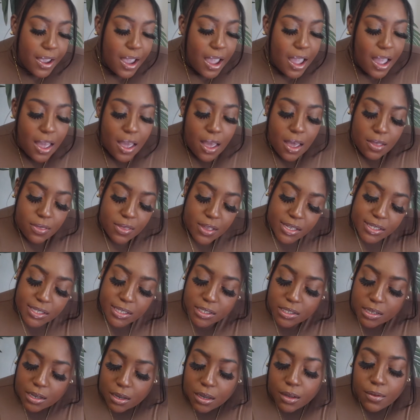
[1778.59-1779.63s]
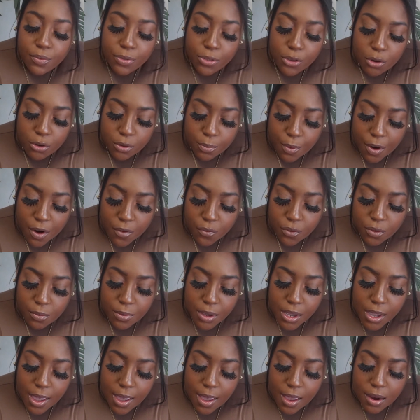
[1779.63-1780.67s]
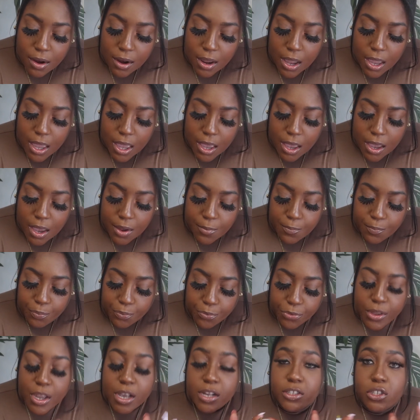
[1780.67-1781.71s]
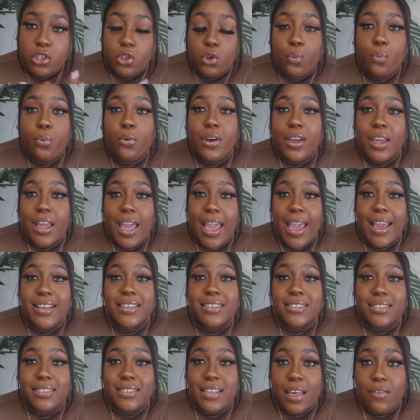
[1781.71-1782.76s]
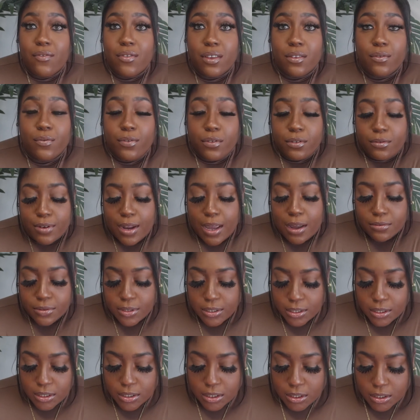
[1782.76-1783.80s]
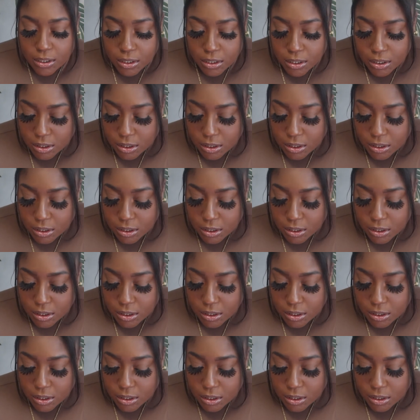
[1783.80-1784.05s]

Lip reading: And this is a eau de parfum again, and 2.87 fluid ounces.